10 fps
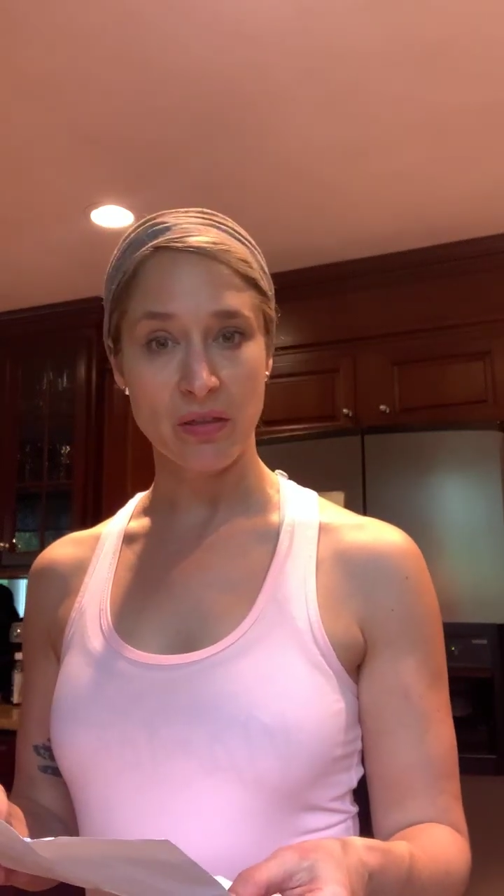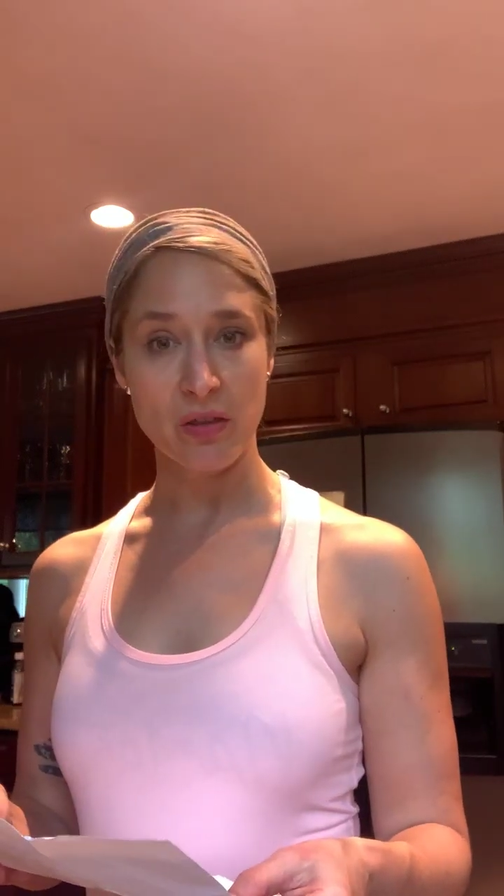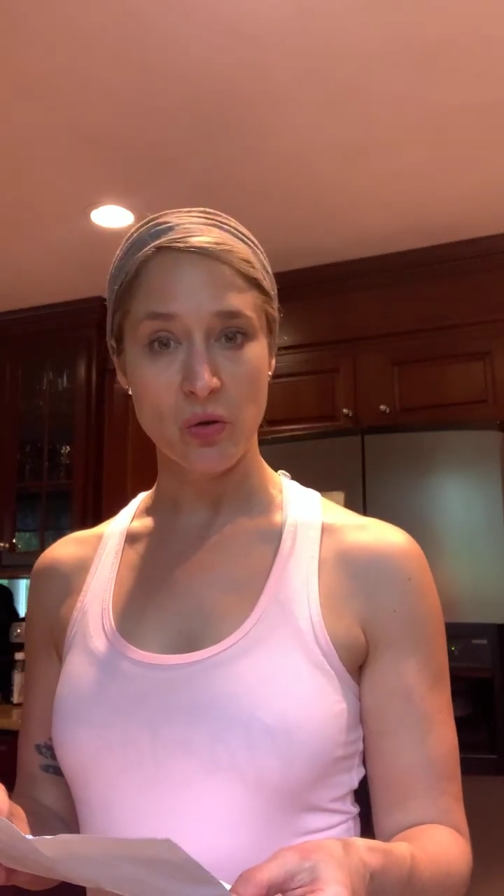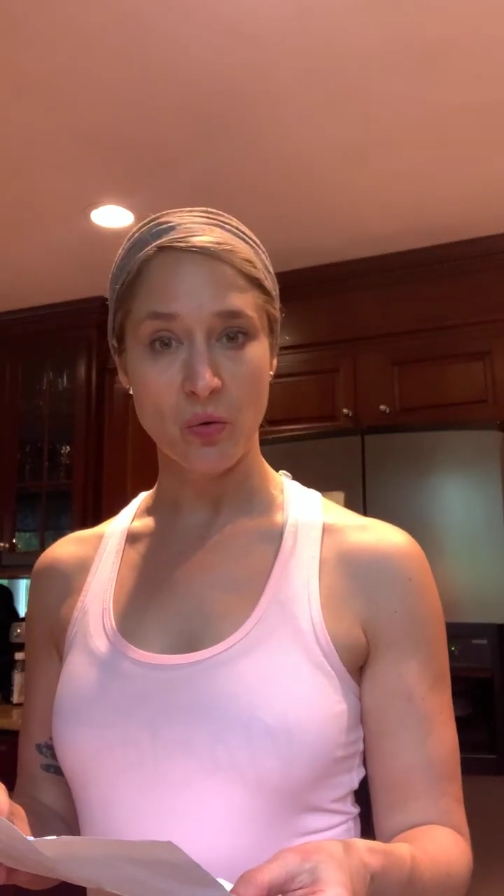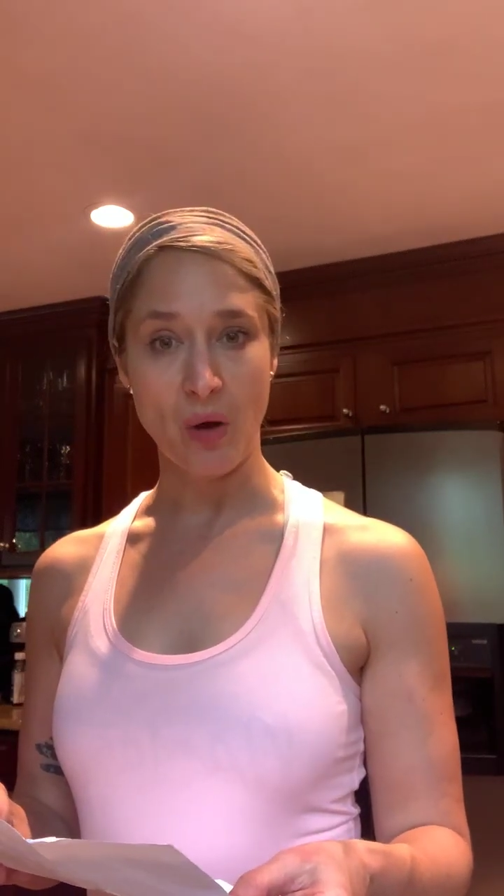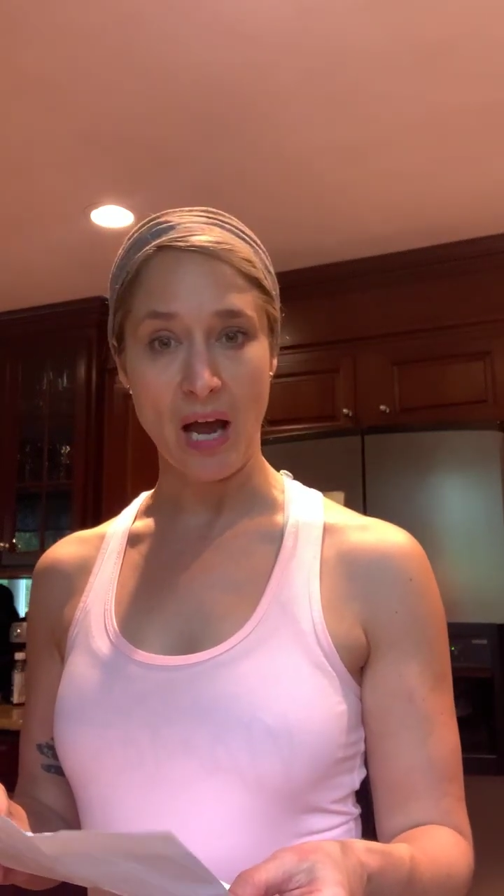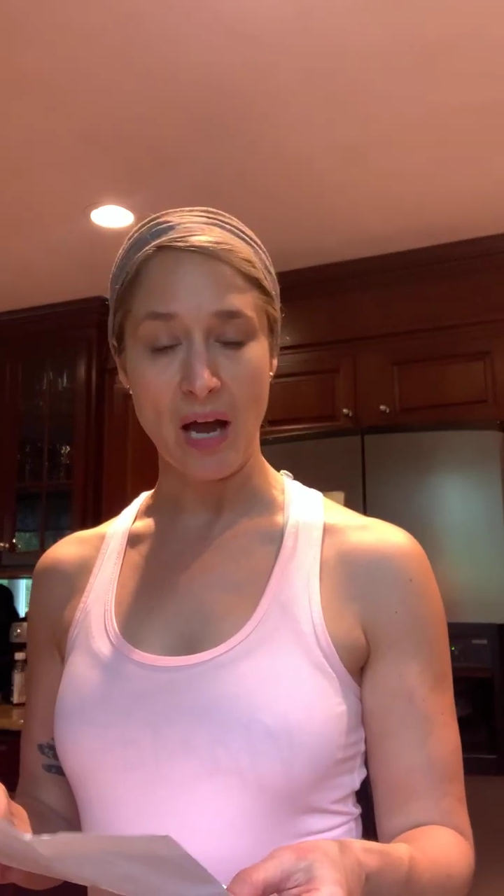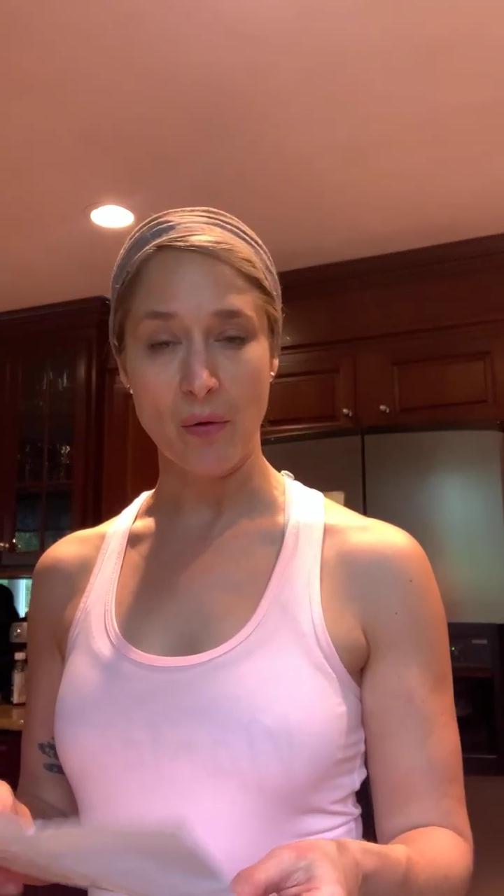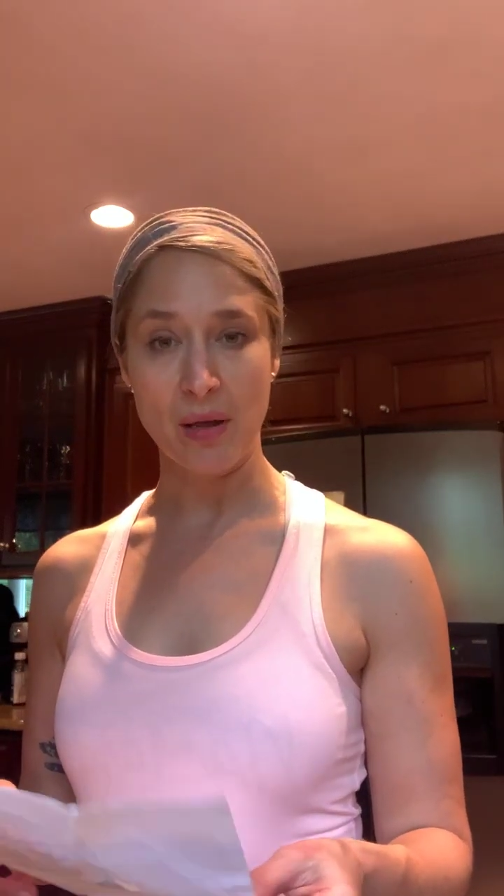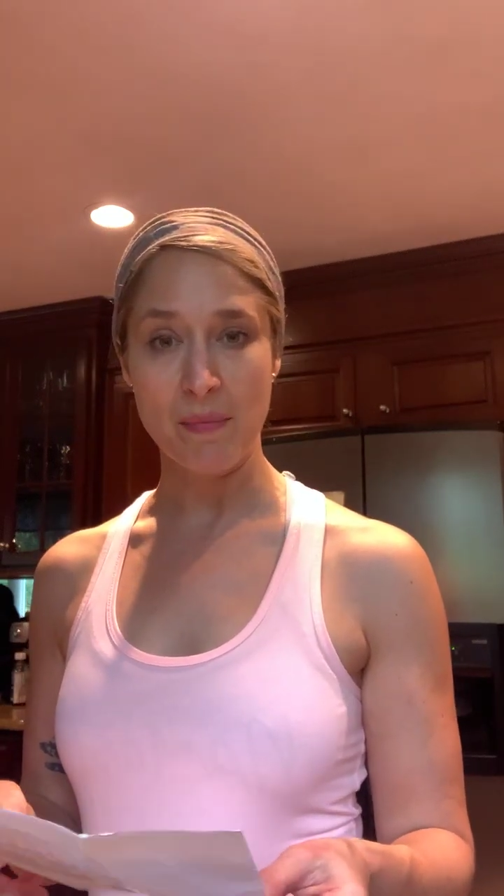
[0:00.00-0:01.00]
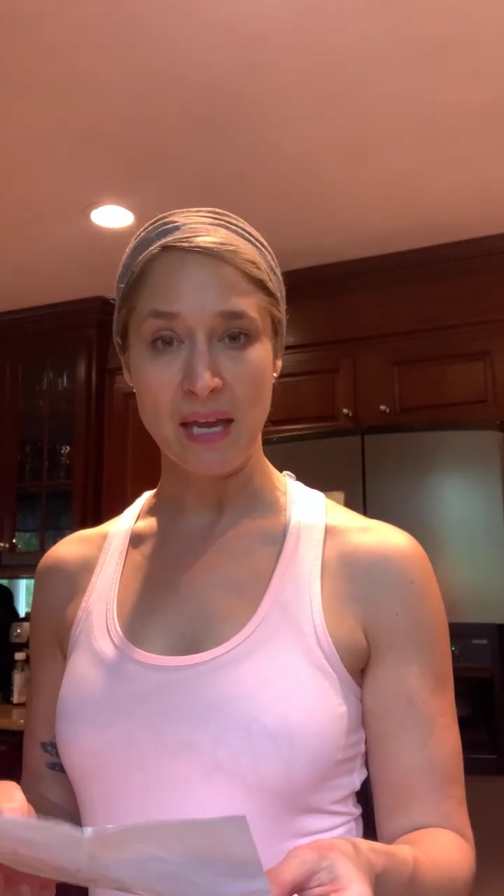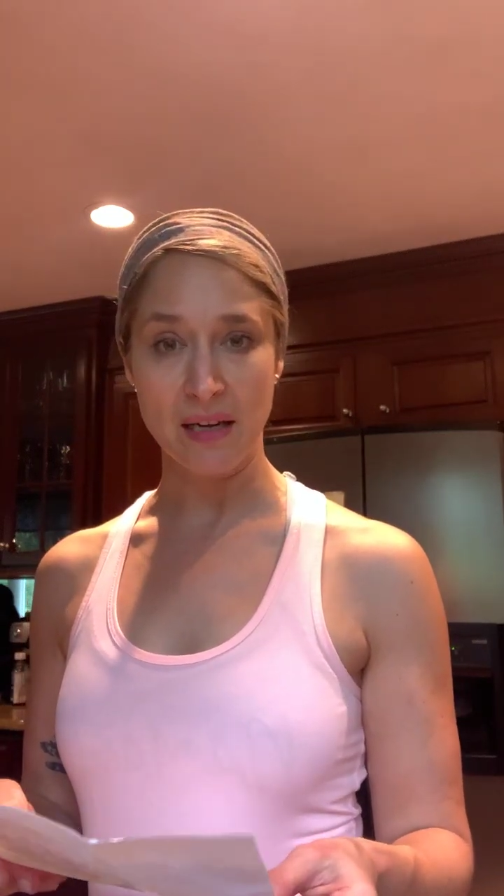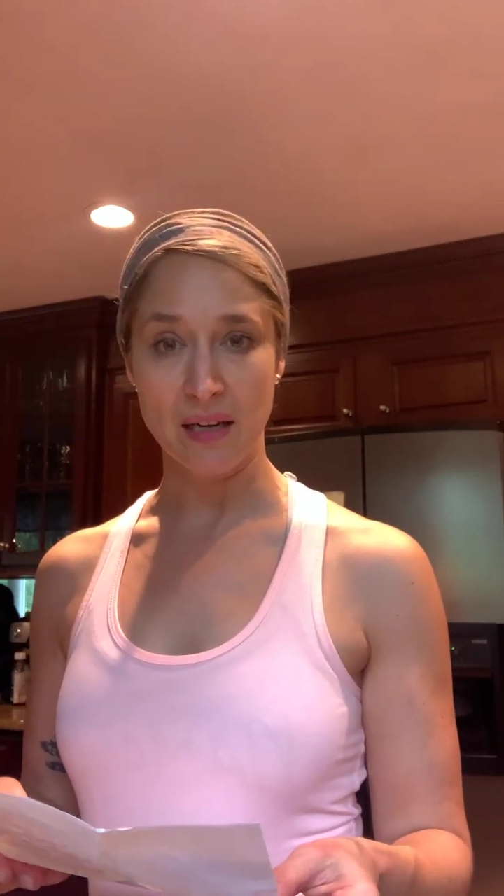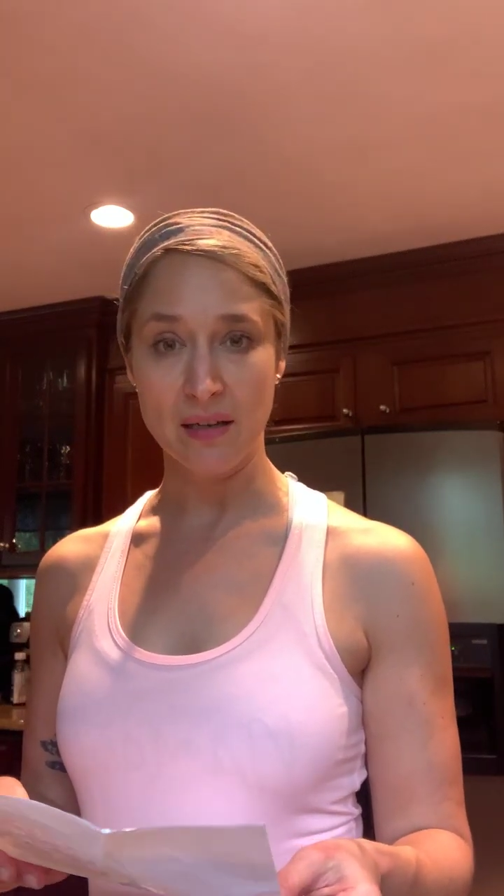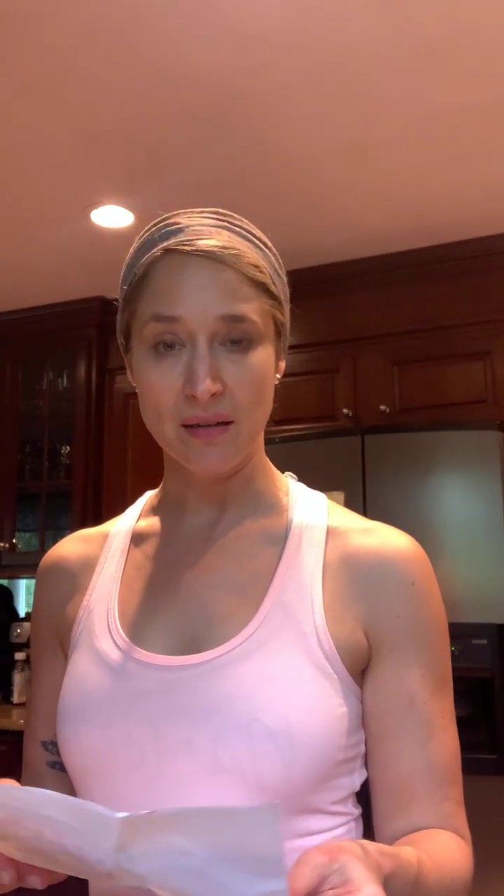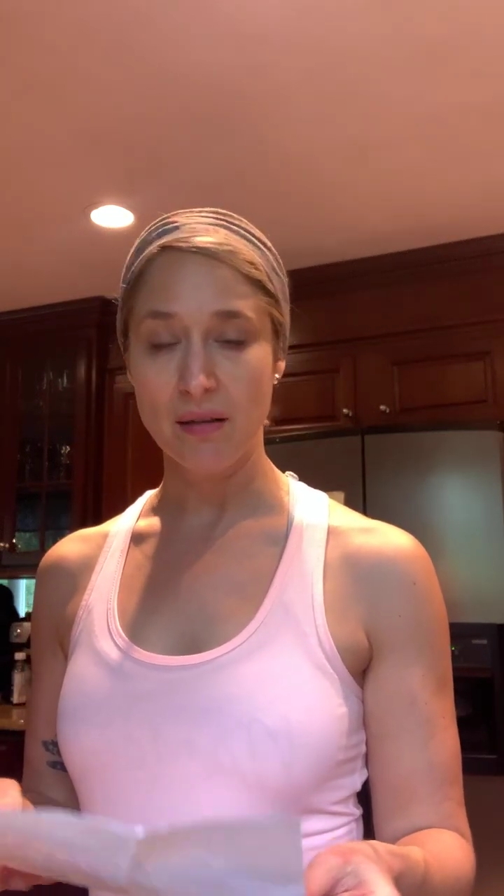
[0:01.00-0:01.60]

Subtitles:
you how I made it.